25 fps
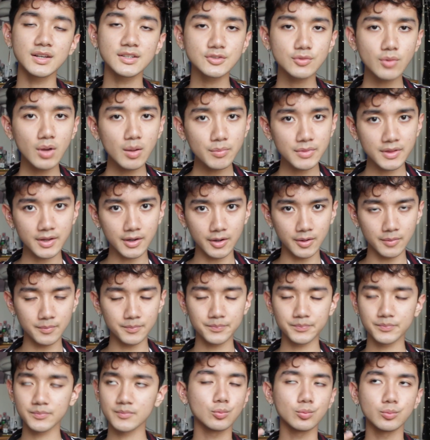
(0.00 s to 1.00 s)
So I'm there.
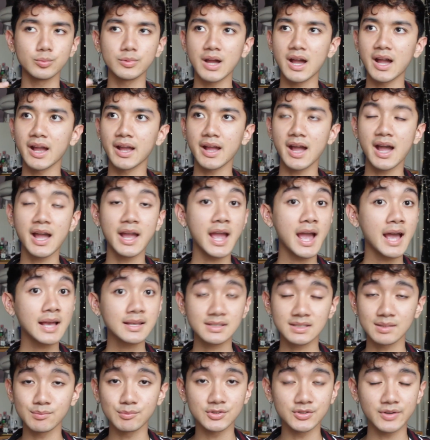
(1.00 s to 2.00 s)
I
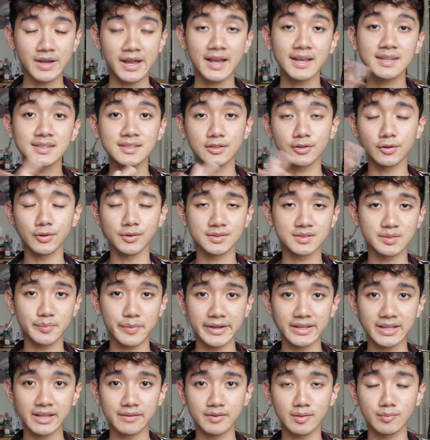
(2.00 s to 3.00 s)
asked the girls to
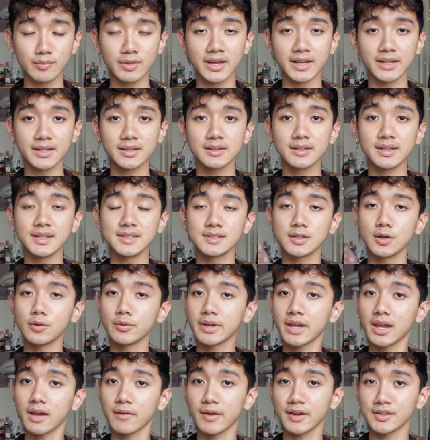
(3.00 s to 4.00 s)
my left, I'm like, is it
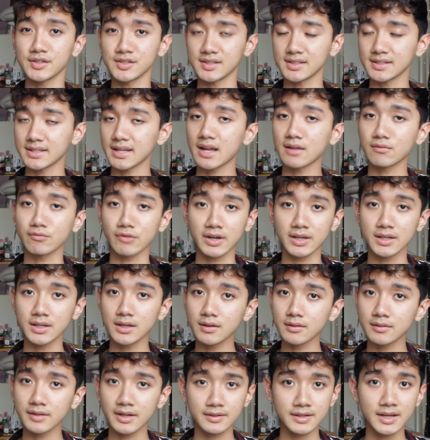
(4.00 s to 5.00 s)
okay if I just stand right
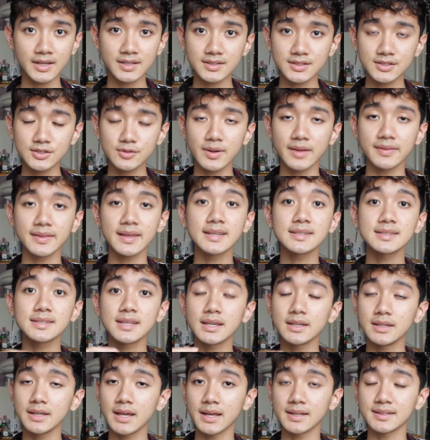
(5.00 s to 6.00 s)
here next to you? And they
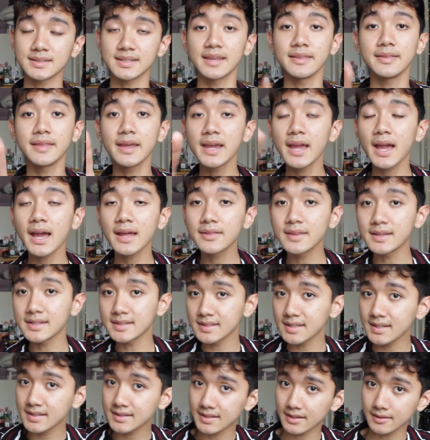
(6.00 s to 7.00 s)
say yes. And they had the
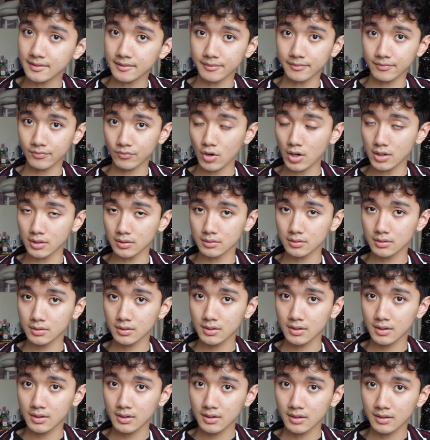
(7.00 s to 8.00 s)
seats at the front.
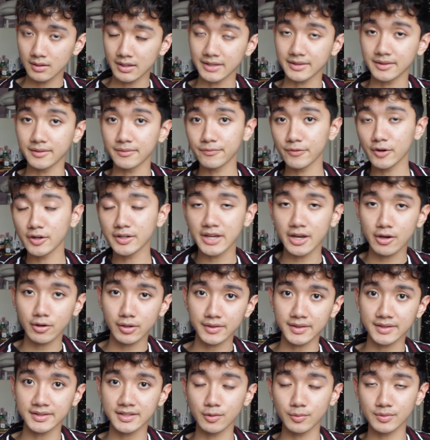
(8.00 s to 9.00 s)
Like the front
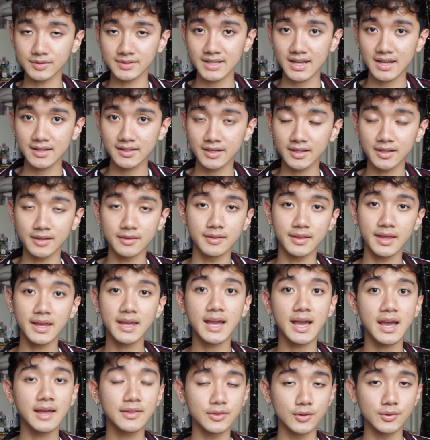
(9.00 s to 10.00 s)
area that they were standing, they
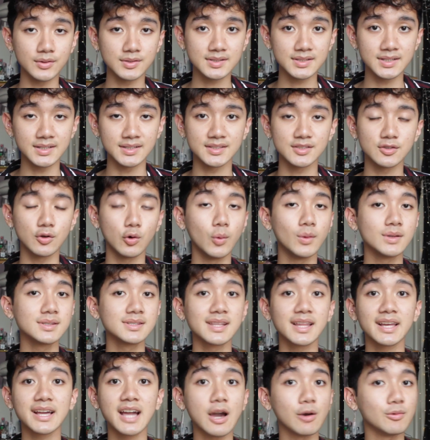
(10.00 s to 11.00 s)
had those seats. So it
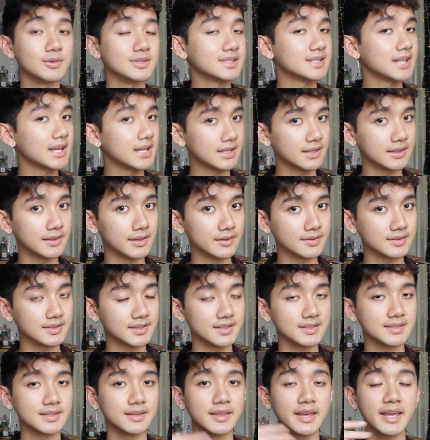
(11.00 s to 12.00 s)
wasn't like I was taking their
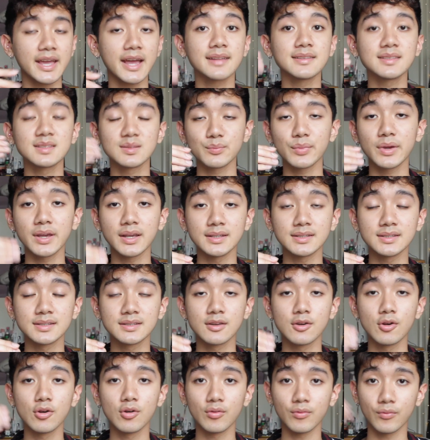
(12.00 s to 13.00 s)
seats. They had
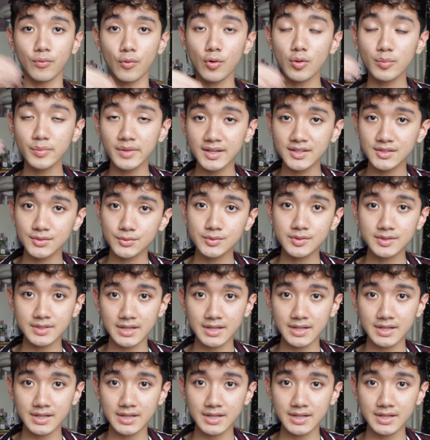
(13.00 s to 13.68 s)
space for me to